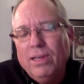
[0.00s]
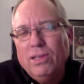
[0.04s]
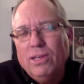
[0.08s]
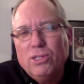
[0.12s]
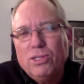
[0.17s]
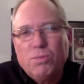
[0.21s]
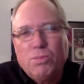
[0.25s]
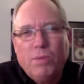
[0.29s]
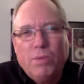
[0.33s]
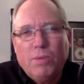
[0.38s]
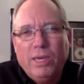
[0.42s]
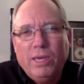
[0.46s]

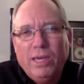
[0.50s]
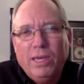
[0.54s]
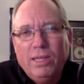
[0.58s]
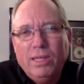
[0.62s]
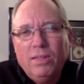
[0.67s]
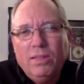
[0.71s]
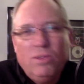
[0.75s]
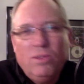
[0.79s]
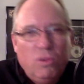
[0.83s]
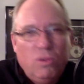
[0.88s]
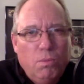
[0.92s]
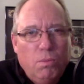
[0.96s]

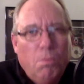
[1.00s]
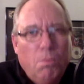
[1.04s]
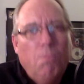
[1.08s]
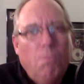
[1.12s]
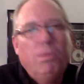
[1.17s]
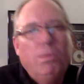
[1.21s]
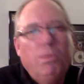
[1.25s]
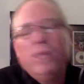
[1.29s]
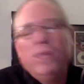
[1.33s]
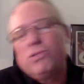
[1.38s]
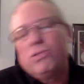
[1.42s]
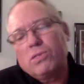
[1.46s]
Spain, you
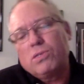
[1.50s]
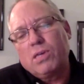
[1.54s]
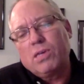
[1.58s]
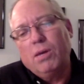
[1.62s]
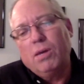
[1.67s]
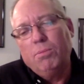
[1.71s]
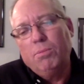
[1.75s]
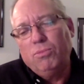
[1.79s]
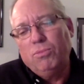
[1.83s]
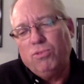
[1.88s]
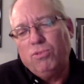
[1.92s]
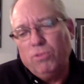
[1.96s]
must
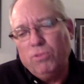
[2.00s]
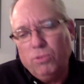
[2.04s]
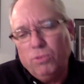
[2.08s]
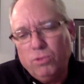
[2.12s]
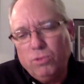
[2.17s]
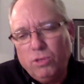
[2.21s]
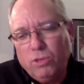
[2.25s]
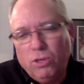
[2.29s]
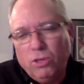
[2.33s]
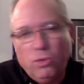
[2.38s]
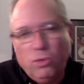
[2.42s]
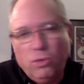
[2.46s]
come to
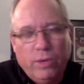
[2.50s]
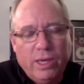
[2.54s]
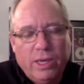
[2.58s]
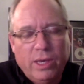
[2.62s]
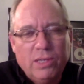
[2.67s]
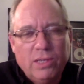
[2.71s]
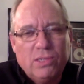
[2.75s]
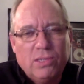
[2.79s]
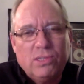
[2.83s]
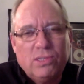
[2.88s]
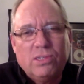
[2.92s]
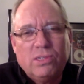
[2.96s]
the
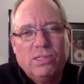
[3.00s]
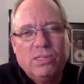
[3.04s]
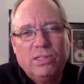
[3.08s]
U.S. and